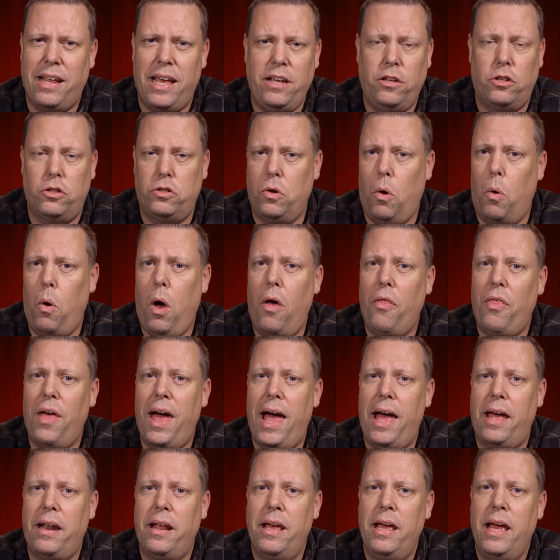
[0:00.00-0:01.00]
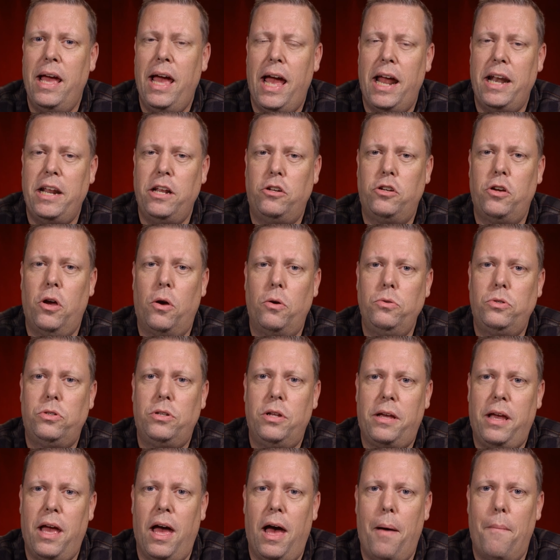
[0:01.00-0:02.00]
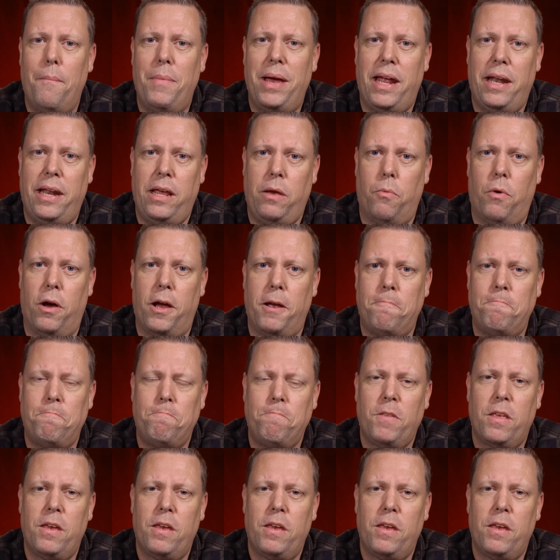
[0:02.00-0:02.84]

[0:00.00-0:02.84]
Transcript: He saw all that, and he chose to come anyway.